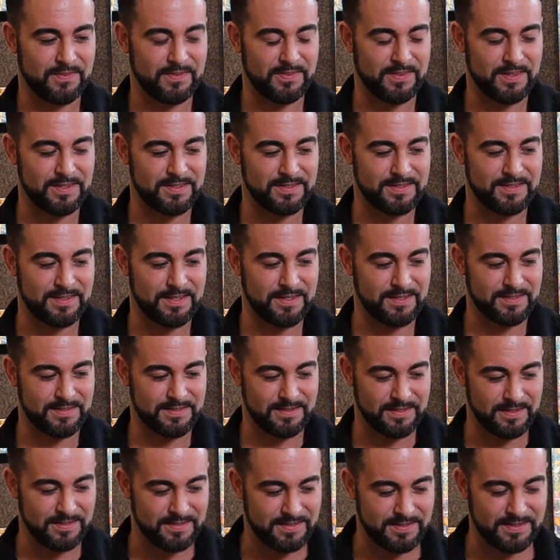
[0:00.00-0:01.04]

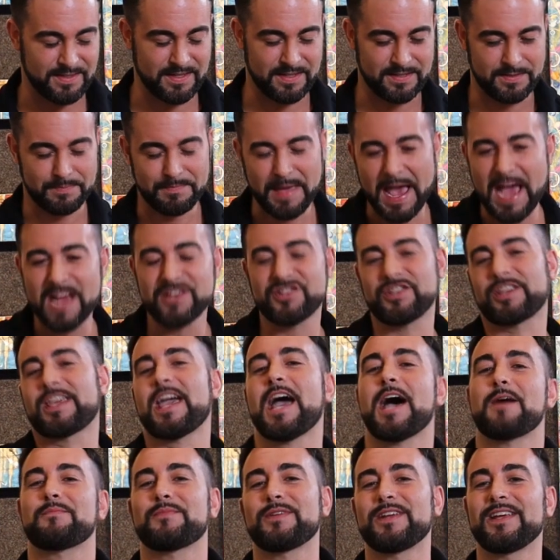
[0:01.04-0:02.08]
this magic
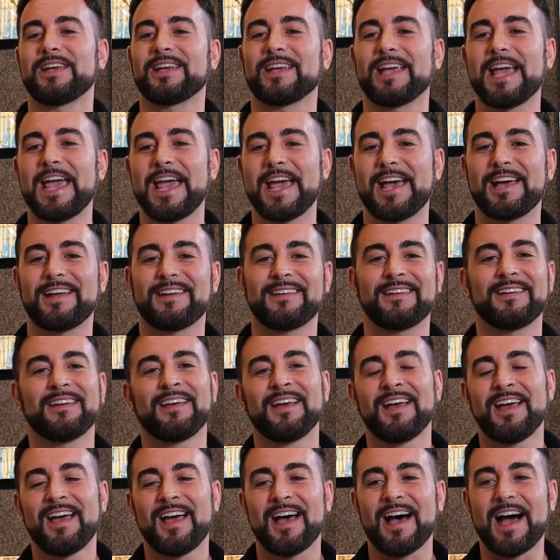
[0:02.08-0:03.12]
happening, and
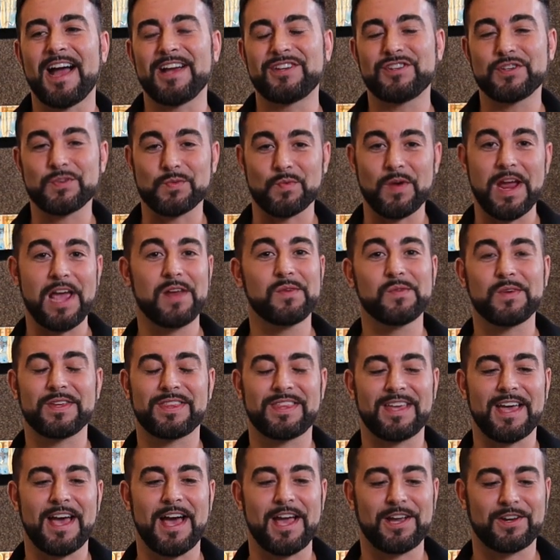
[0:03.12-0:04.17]
I just ran
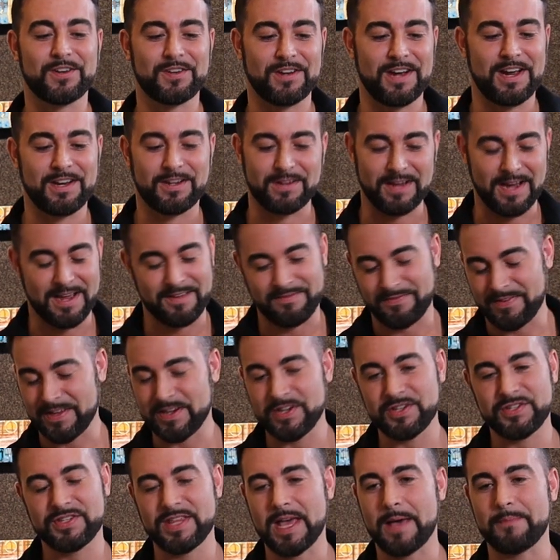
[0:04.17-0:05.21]
with it. I
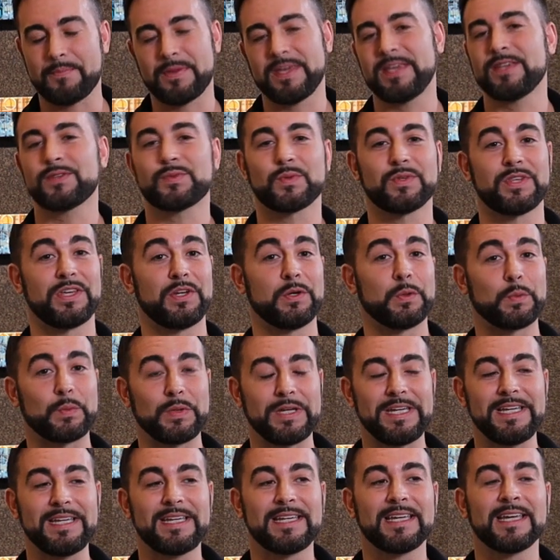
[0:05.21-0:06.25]
finished that piece within a
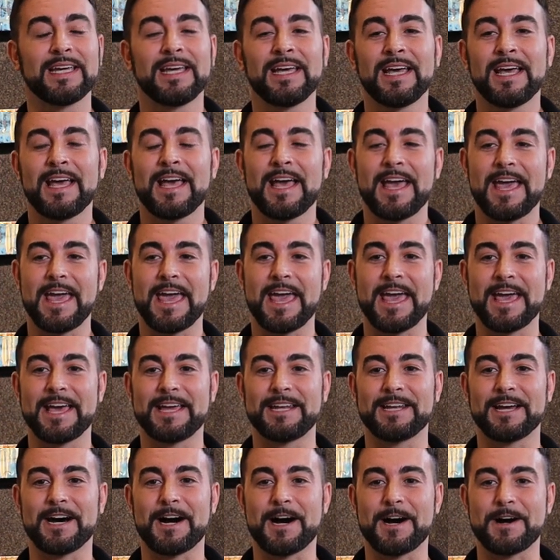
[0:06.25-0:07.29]
week,
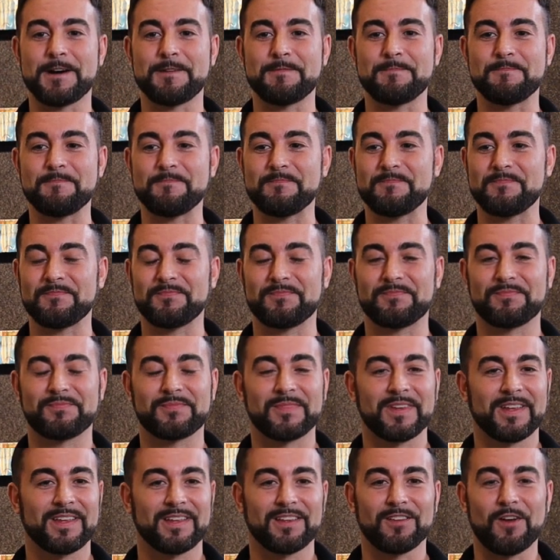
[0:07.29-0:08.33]
and
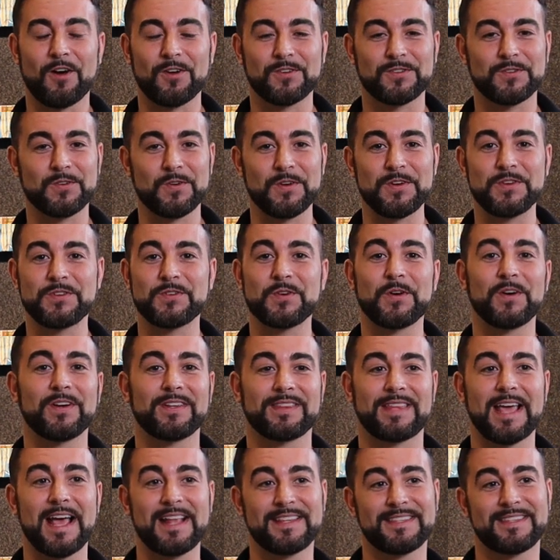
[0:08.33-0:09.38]
long story
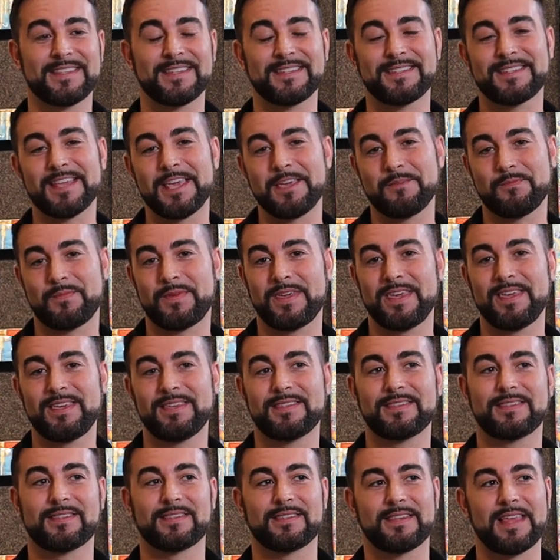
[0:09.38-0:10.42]
short, that's the same
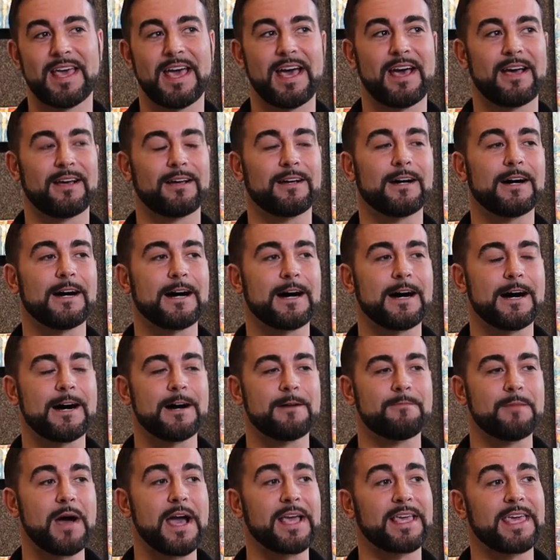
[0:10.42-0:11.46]
piece that
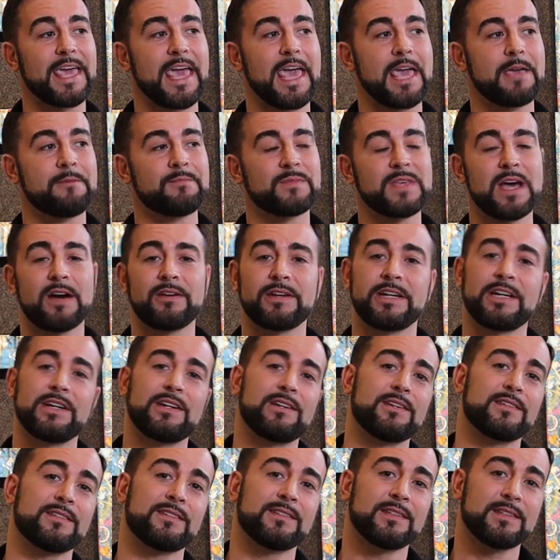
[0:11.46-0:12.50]
I came down
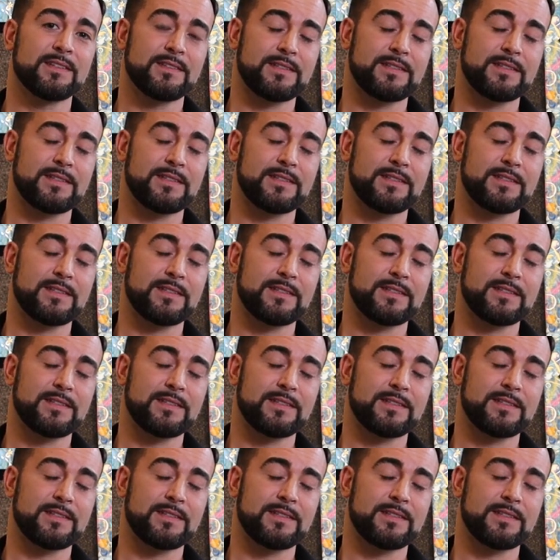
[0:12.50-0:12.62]
here